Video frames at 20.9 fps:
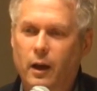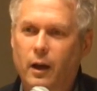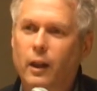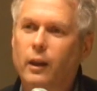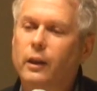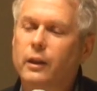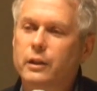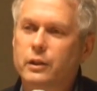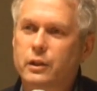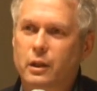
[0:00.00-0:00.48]

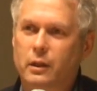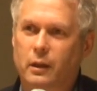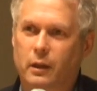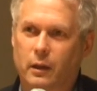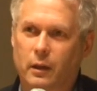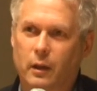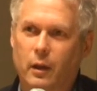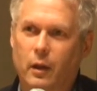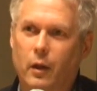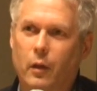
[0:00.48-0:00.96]
Listen,
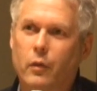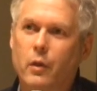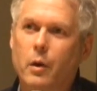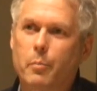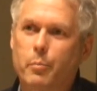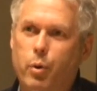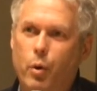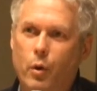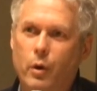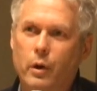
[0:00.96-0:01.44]
the
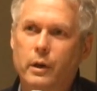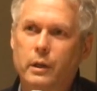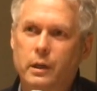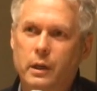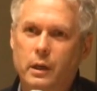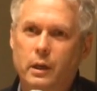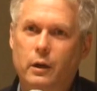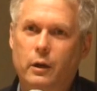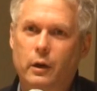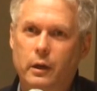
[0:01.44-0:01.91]
point
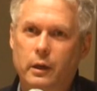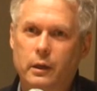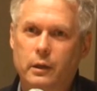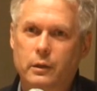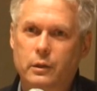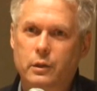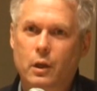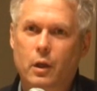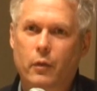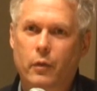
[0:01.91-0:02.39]
here
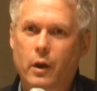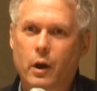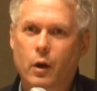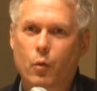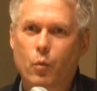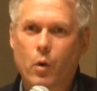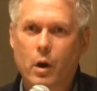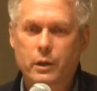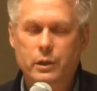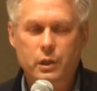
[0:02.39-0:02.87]
is there
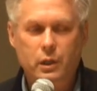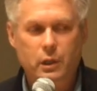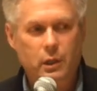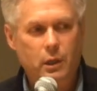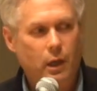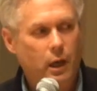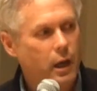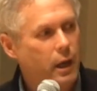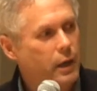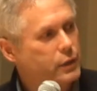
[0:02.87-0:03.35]
wasn't
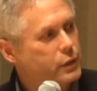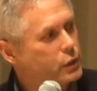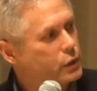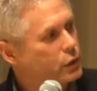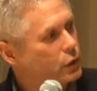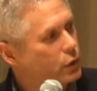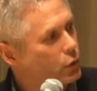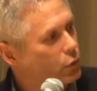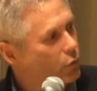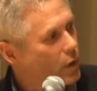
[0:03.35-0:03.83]
a
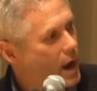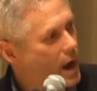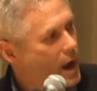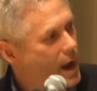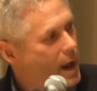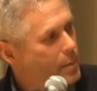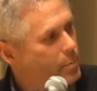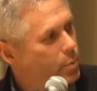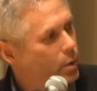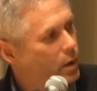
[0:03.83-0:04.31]

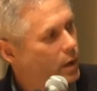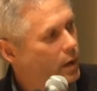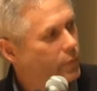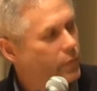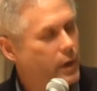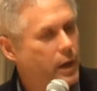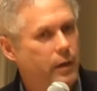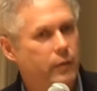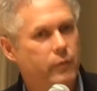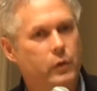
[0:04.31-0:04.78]
scrap of
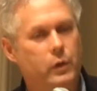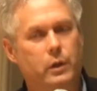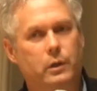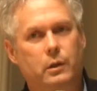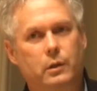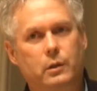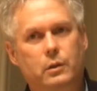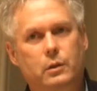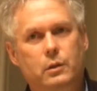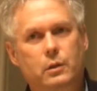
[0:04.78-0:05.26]

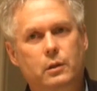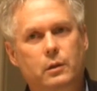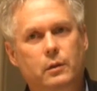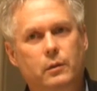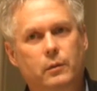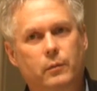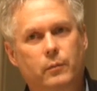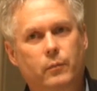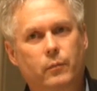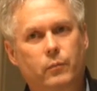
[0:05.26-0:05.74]

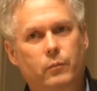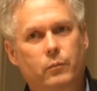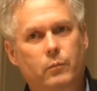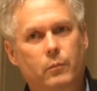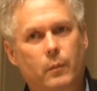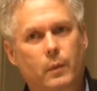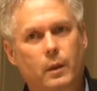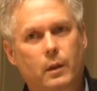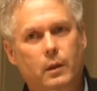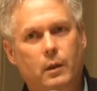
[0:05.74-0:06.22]
evidence.
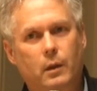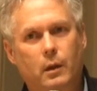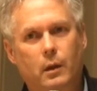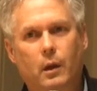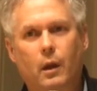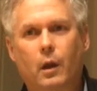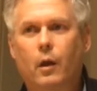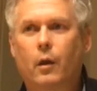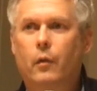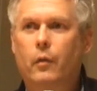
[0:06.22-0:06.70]

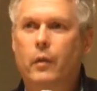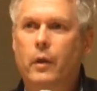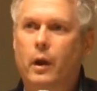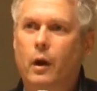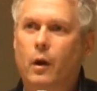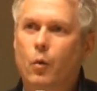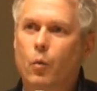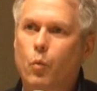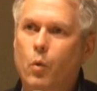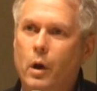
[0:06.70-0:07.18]

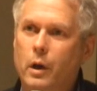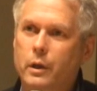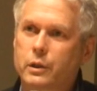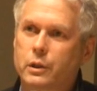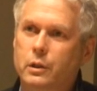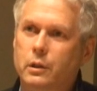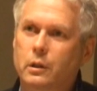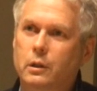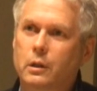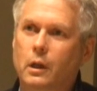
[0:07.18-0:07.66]
There
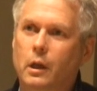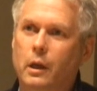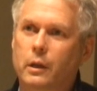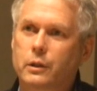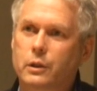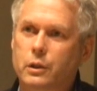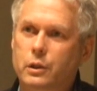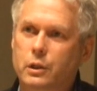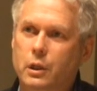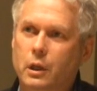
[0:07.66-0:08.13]
wasn't a
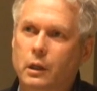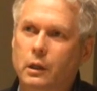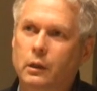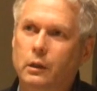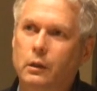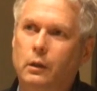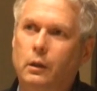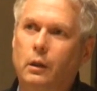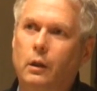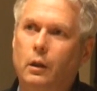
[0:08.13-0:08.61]

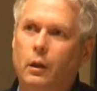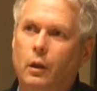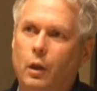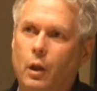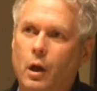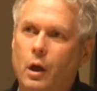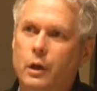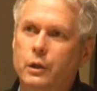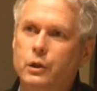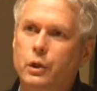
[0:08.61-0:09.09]
single
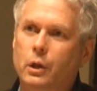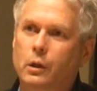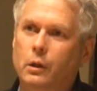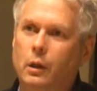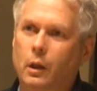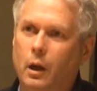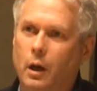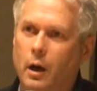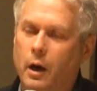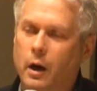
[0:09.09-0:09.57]

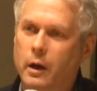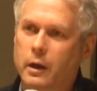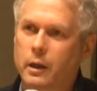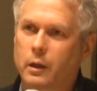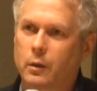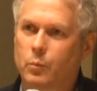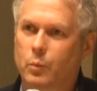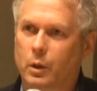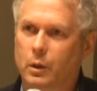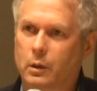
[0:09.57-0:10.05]
logical
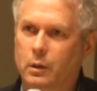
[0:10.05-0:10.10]
argument.